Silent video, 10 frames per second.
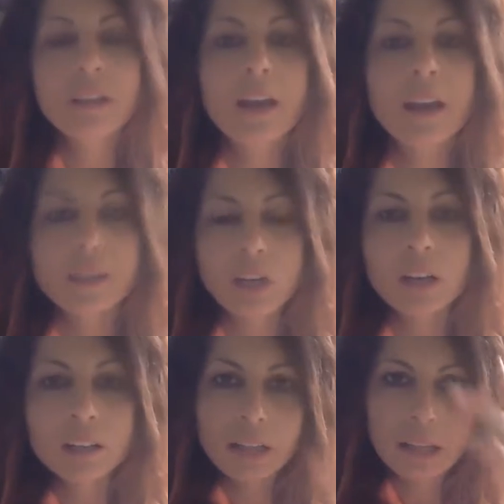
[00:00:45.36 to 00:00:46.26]
I
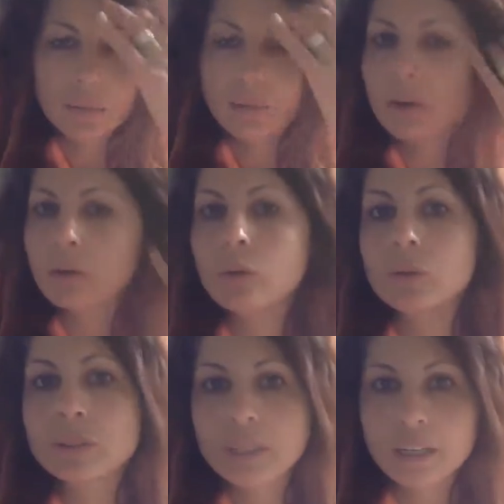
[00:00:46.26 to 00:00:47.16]
talk a lot about goal
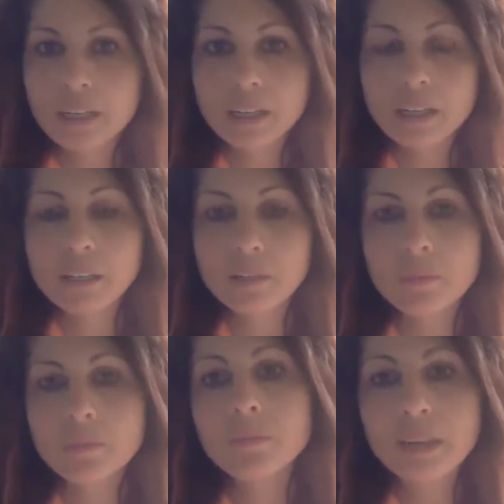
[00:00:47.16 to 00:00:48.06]
setting
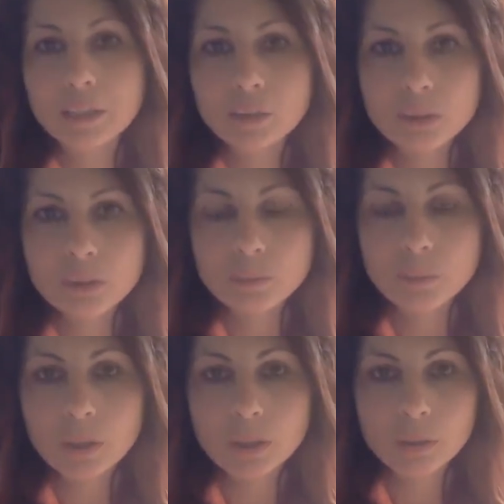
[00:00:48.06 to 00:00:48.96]
in my newest
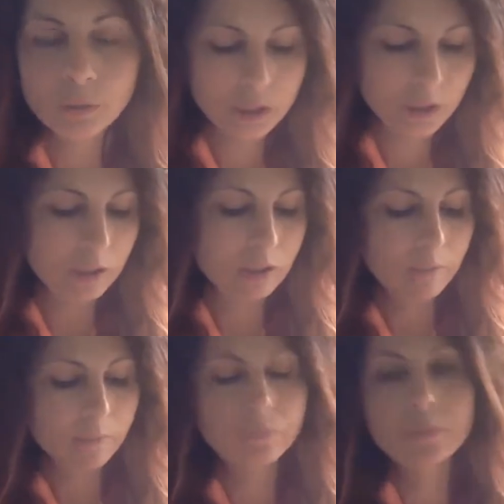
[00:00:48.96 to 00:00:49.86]
book, which is
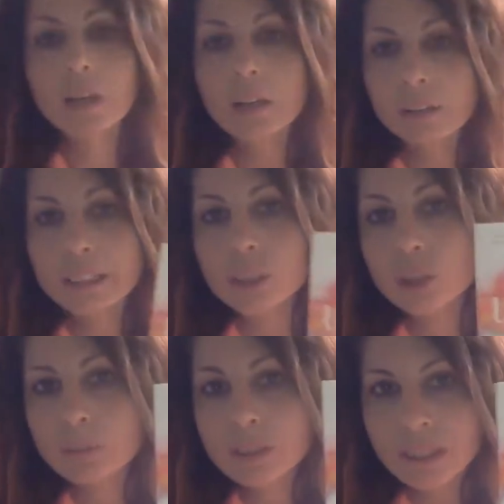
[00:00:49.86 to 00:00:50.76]
Unleash
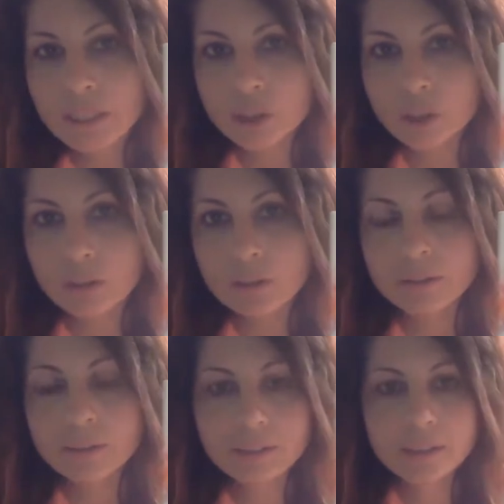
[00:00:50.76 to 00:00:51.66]
Your Potential.
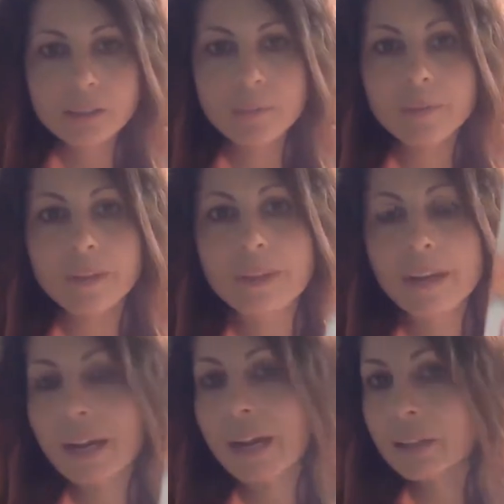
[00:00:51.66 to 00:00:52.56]
This is something that I
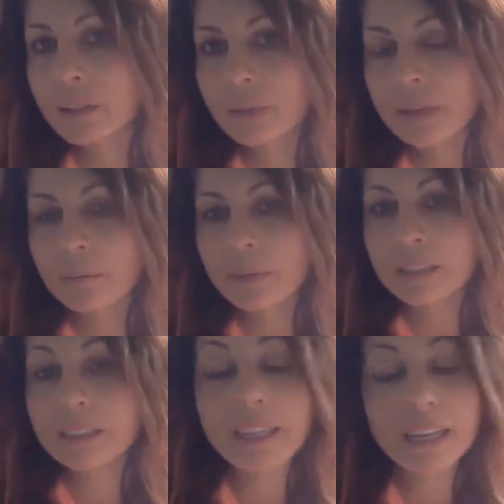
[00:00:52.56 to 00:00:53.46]
highly
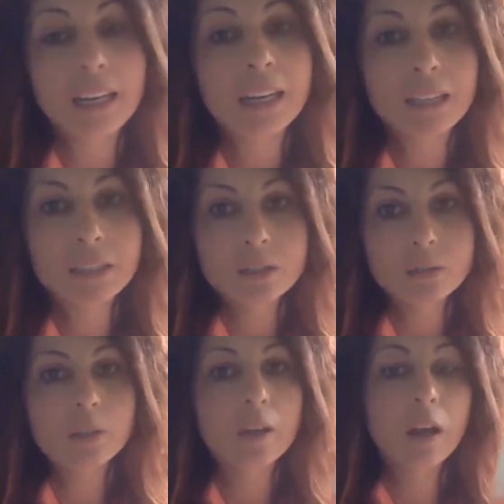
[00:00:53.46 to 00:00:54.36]
recommend getting. It's
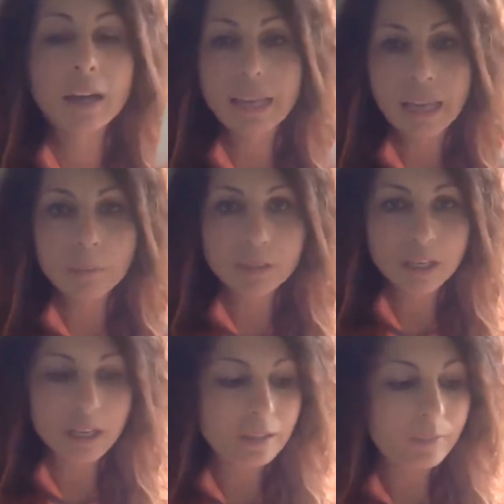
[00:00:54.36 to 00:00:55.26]
on
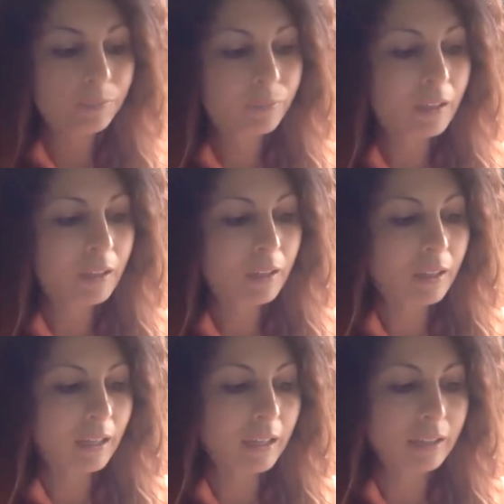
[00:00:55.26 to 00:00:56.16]
Amazon,
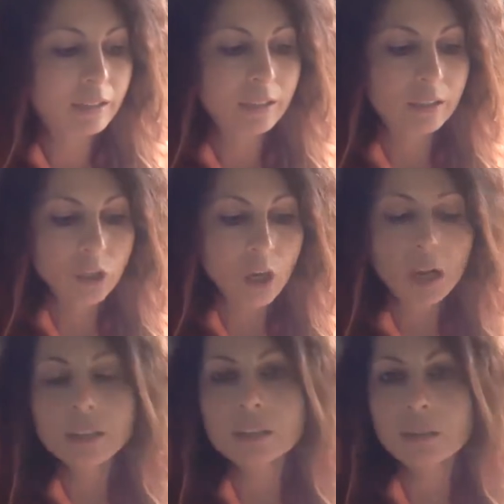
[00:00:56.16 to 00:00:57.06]
and it
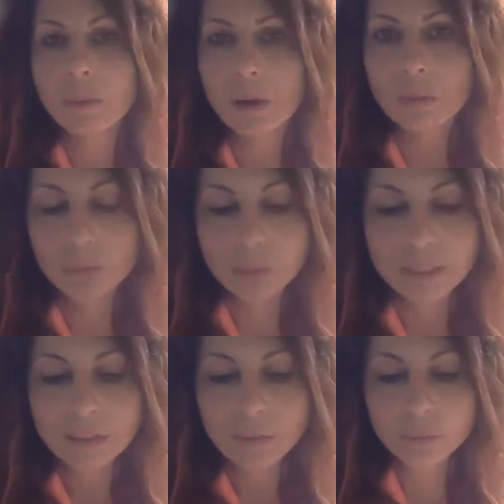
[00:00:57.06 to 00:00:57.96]
talks about
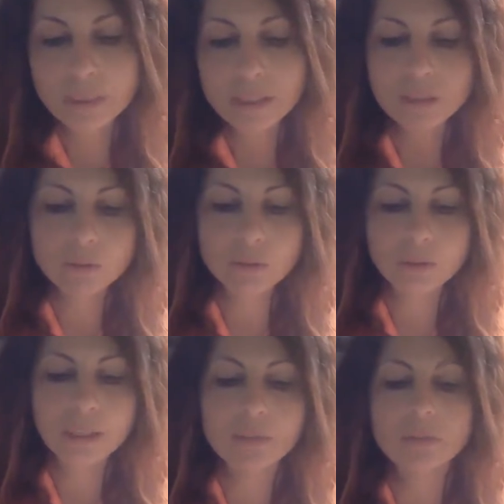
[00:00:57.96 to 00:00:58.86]
running the race of your
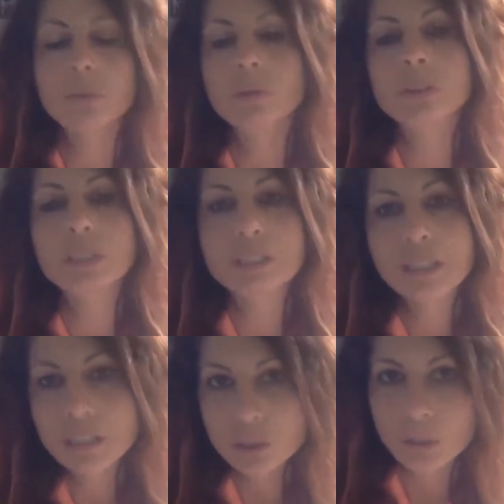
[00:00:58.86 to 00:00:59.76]
life through
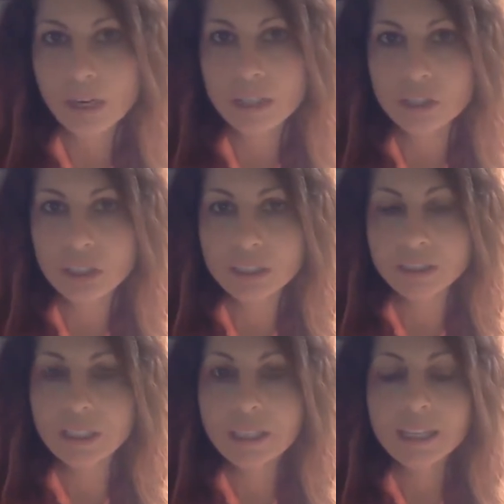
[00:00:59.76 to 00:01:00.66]
success strategies
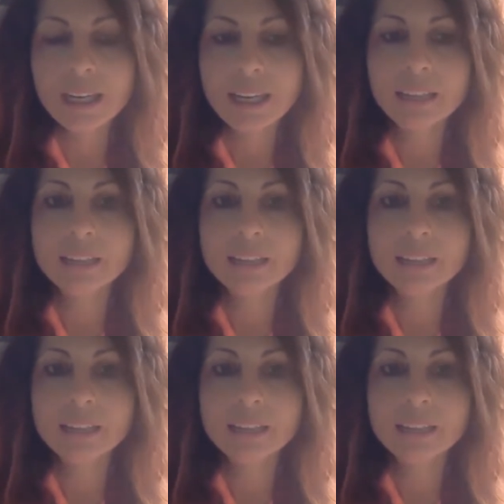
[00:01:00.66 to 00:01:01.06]
and